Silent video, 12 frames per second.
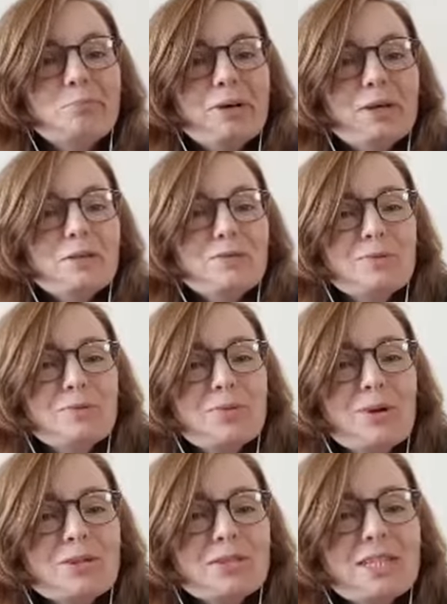part of the
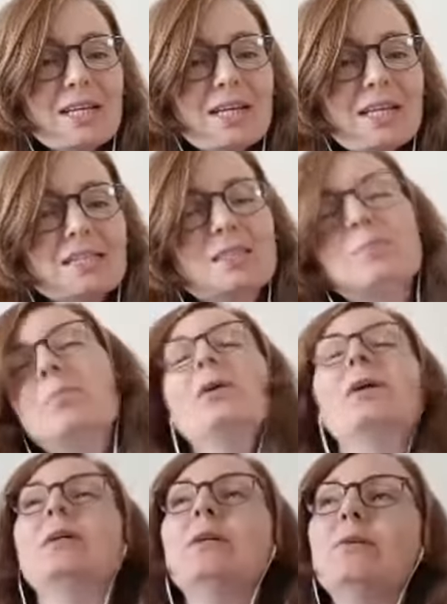process,
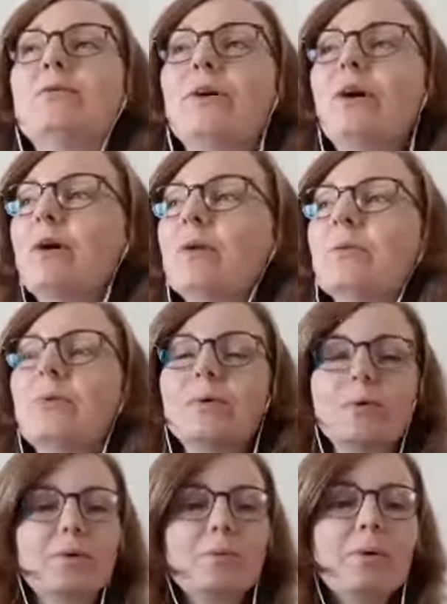part of the hard
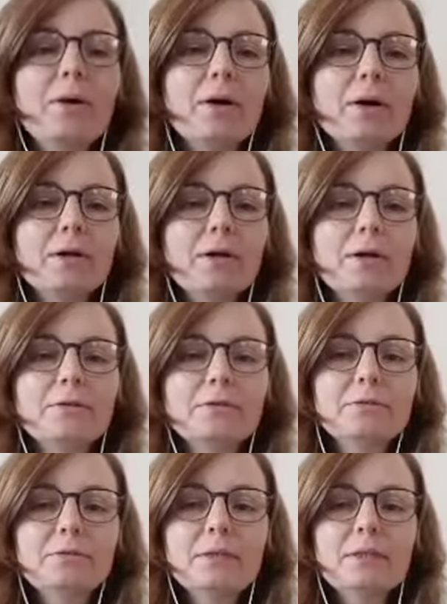work, part
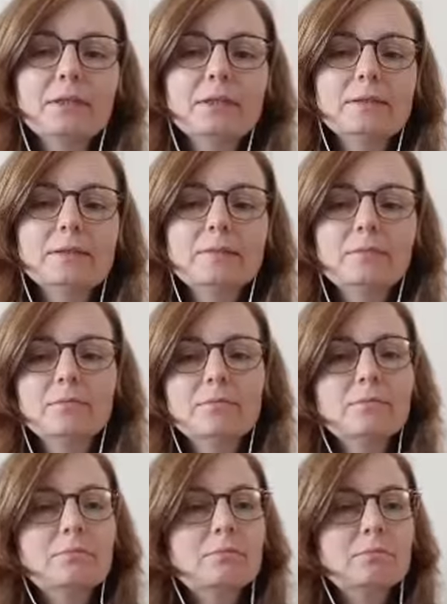of
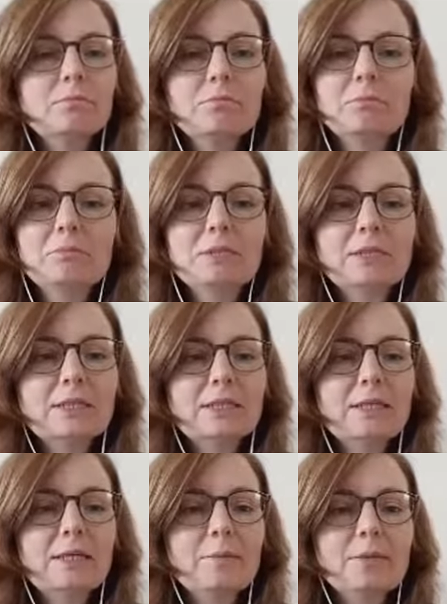um,
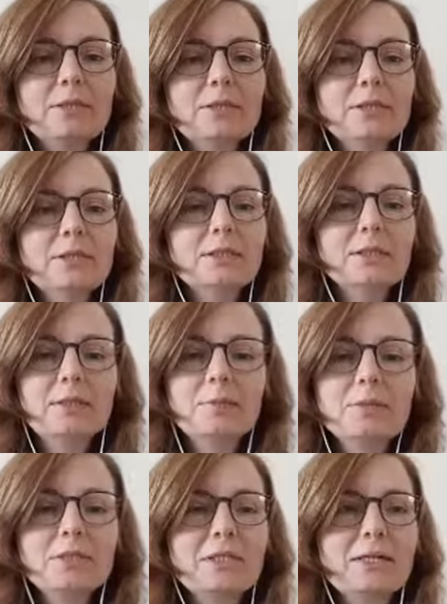sleepless,
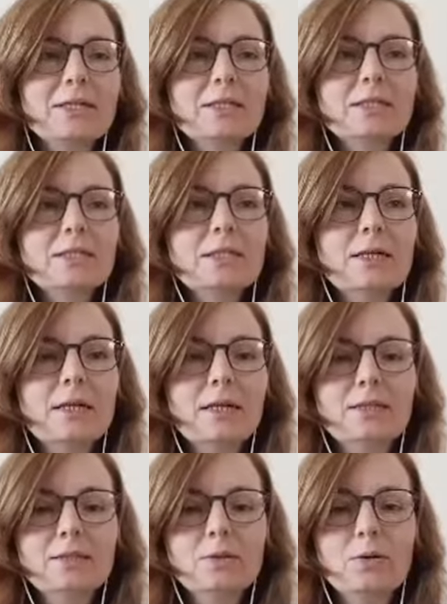sleepless nights,
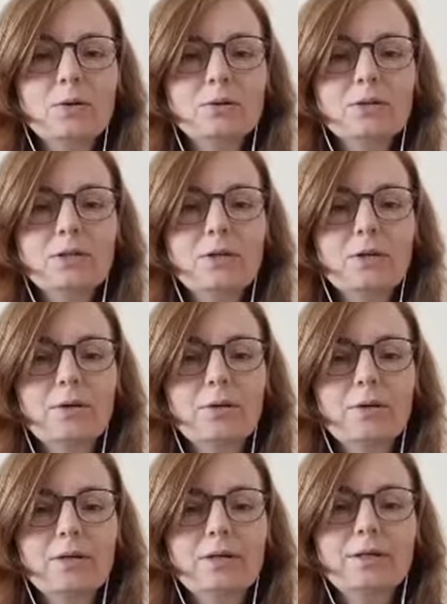and also,
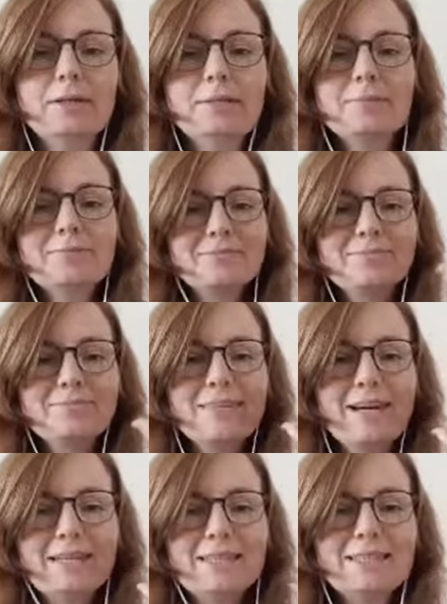um,
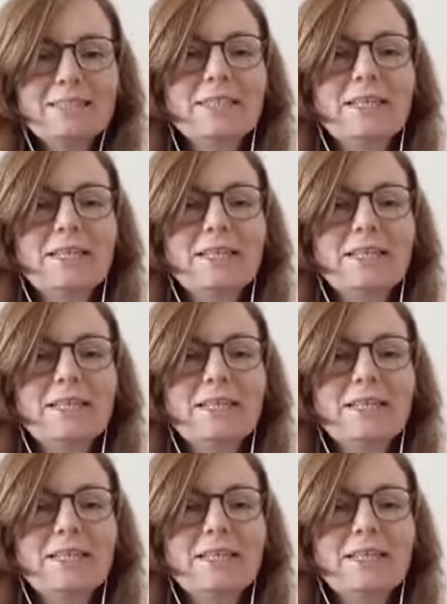hi dears,